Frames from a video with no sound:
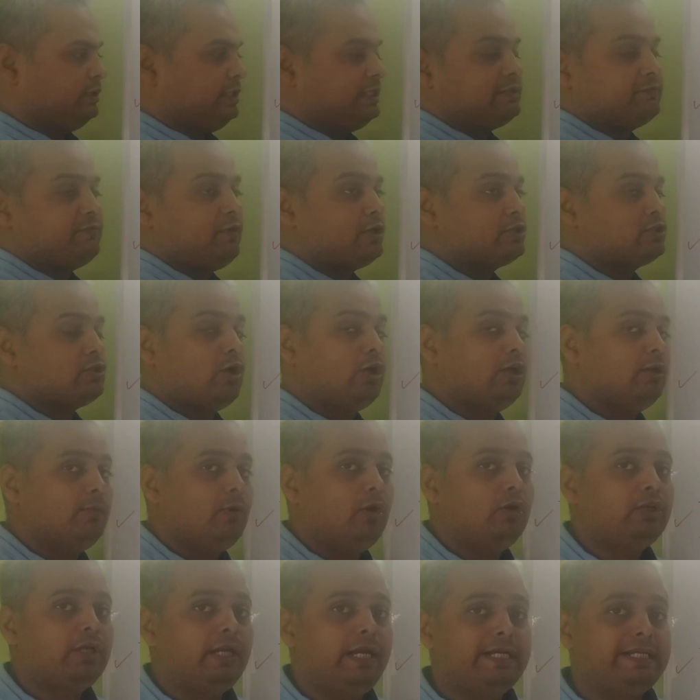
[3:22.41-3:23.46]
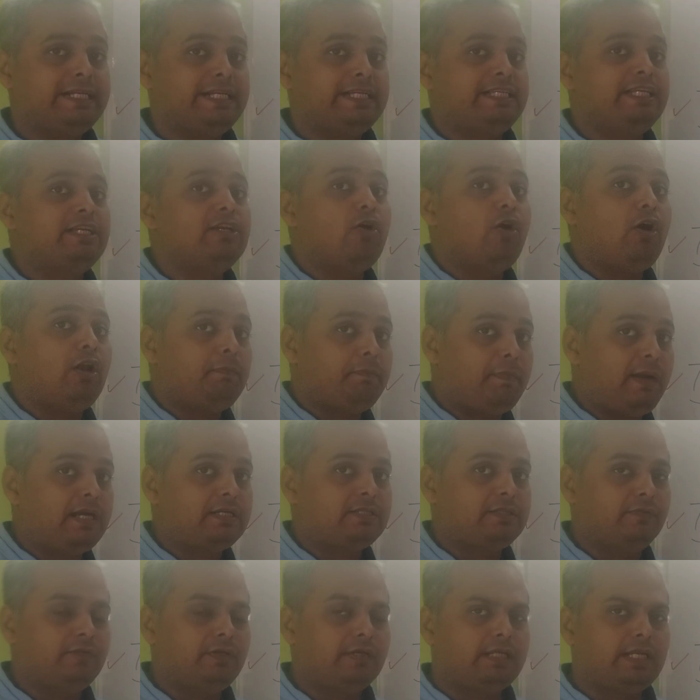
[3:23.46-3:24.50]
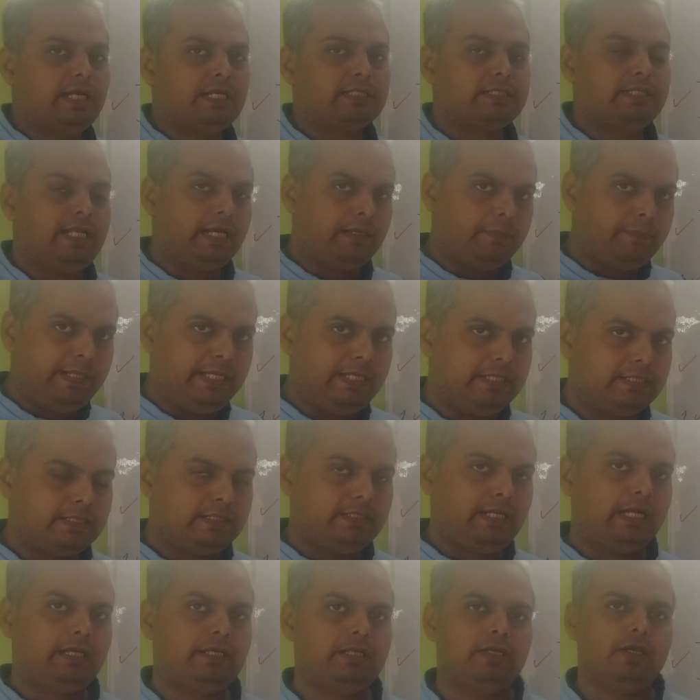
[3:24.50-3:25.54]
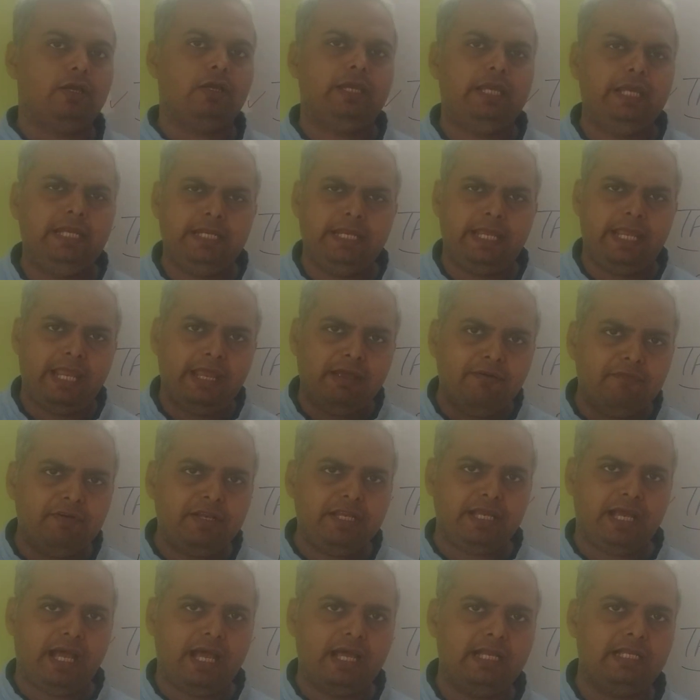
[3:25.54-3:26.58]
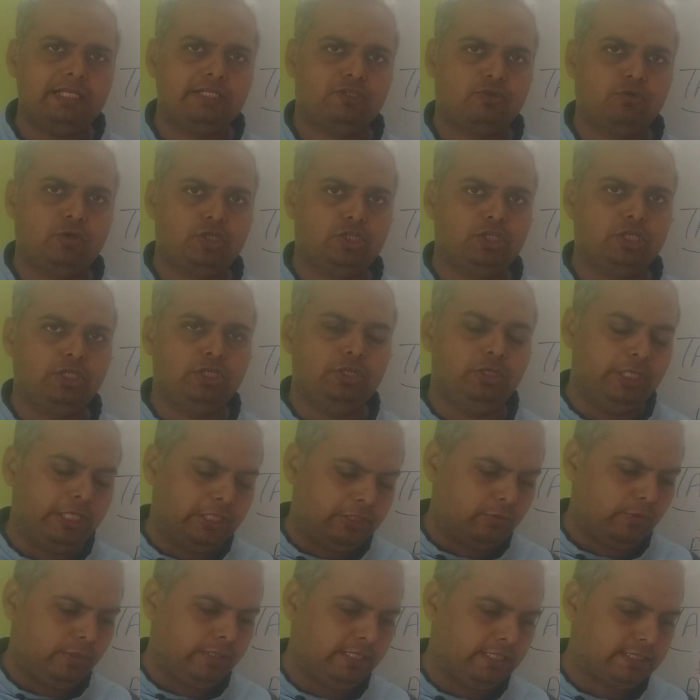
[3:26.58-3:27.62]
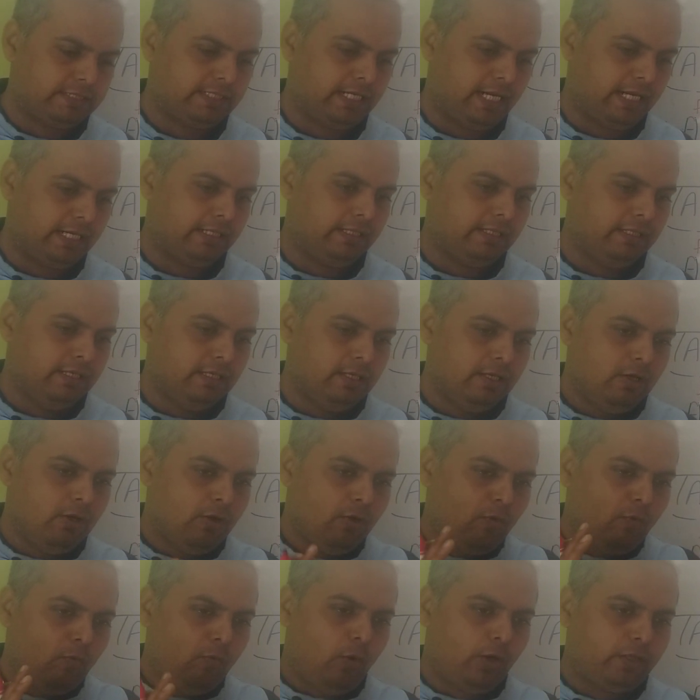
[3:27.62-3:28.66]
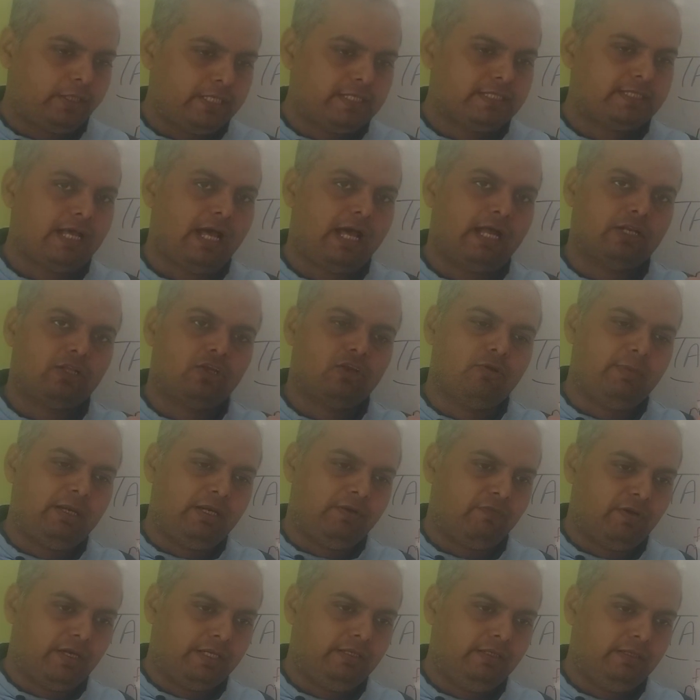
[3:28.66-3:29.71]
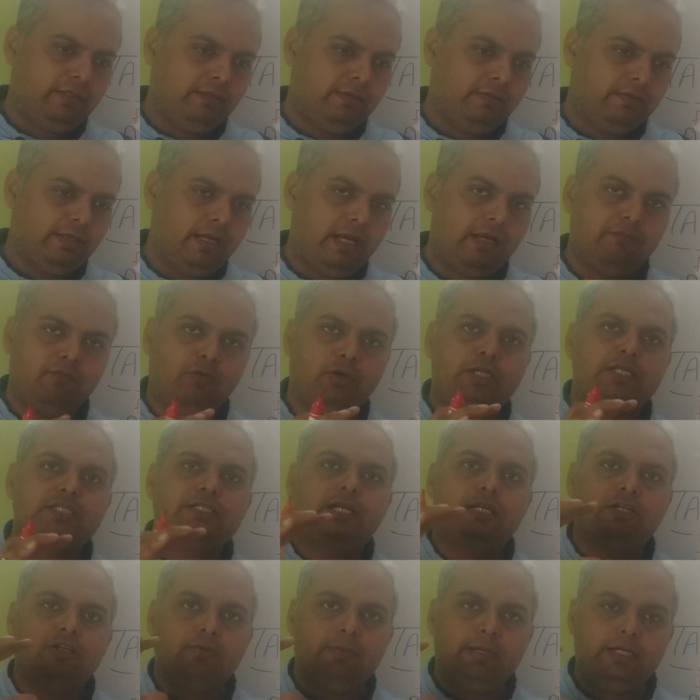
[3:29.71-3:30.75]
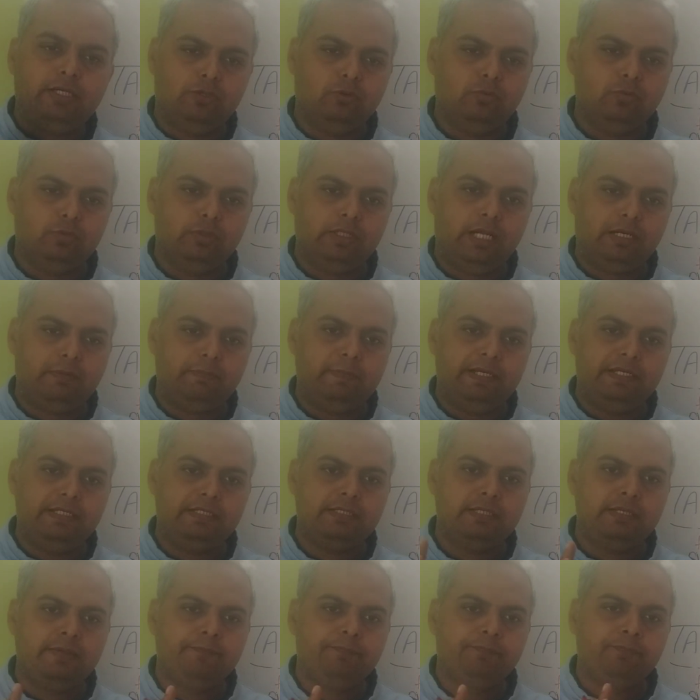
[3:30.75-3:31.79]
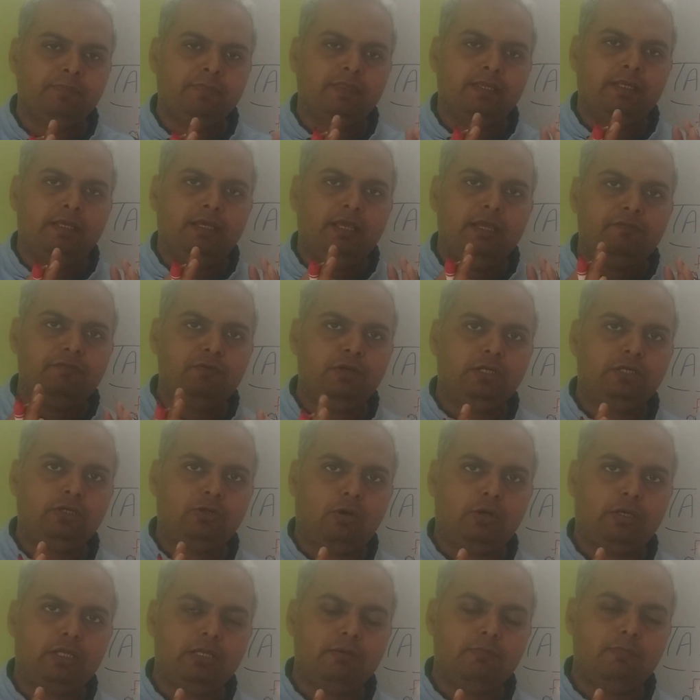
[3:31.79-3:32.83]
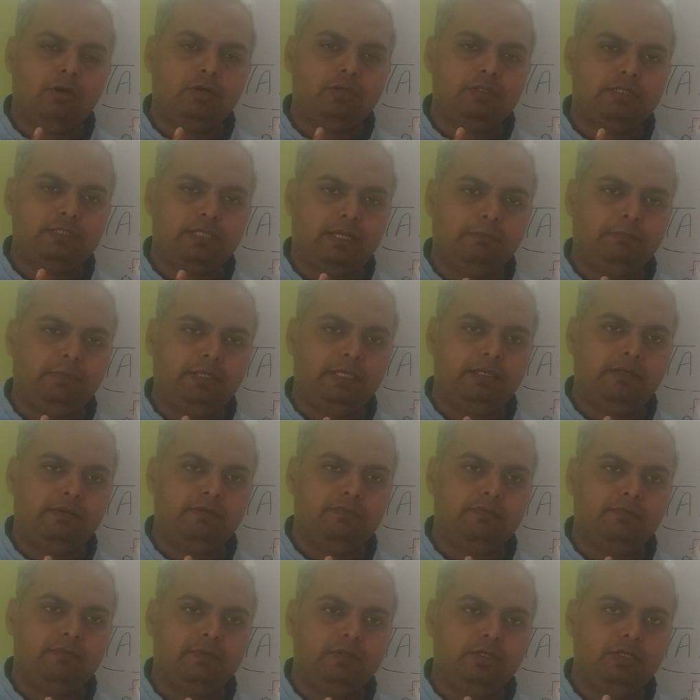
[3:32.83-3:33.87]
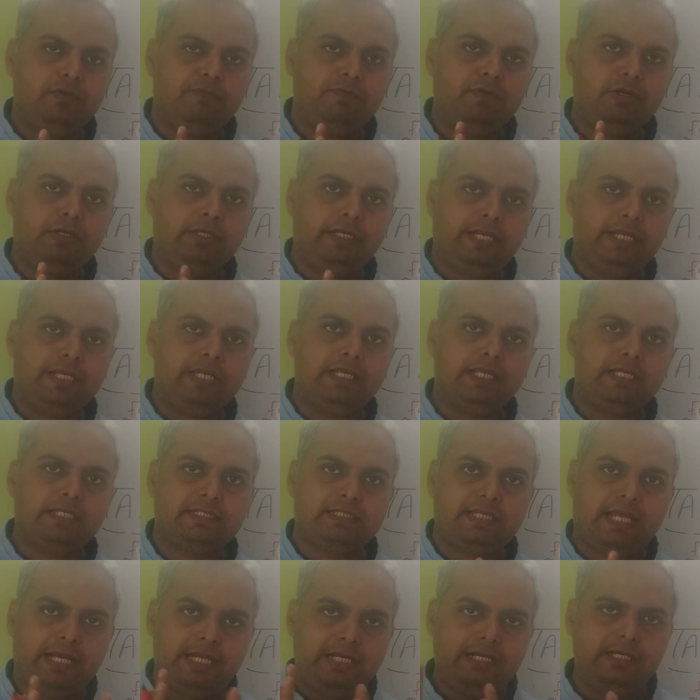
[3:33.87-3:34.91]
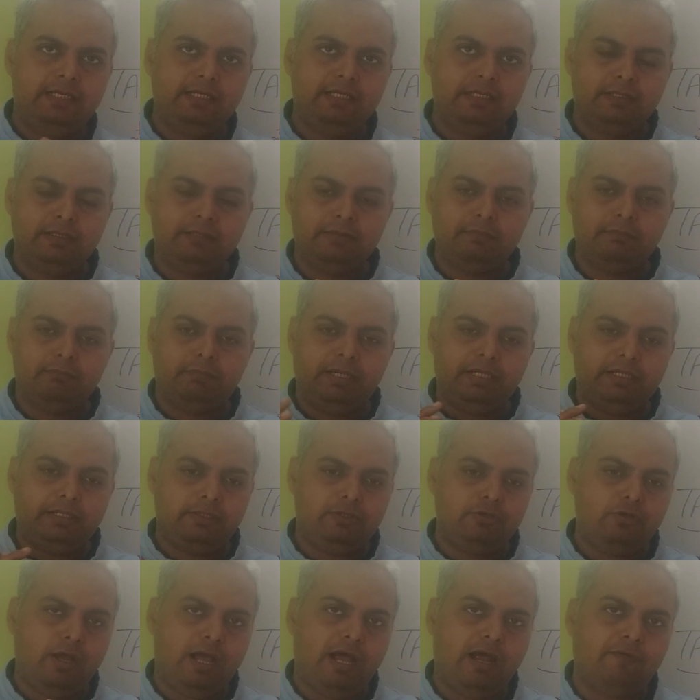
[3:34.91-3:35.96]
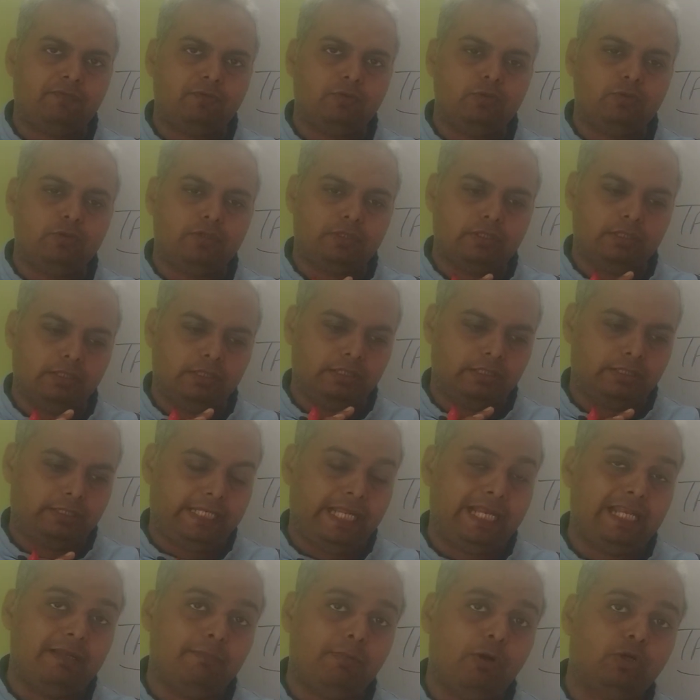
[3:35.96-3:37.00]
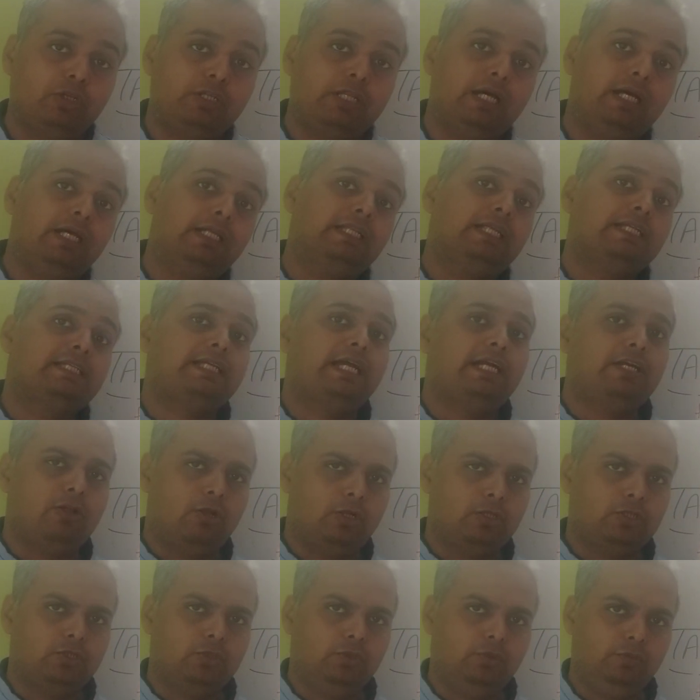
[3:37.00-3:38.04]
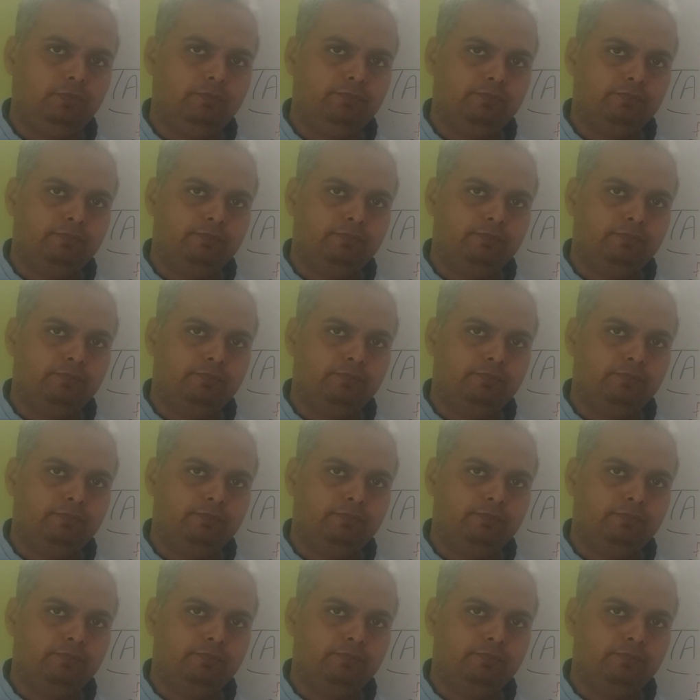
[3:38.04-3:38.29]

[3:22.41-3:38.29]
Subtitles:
this was all about addressing all parts of the task. That means that in every Ielts question, you need to understand what is argument 1 and what is argument 2. That means if you are talking about something, if you are taking a side, but you have to tell about the other side also.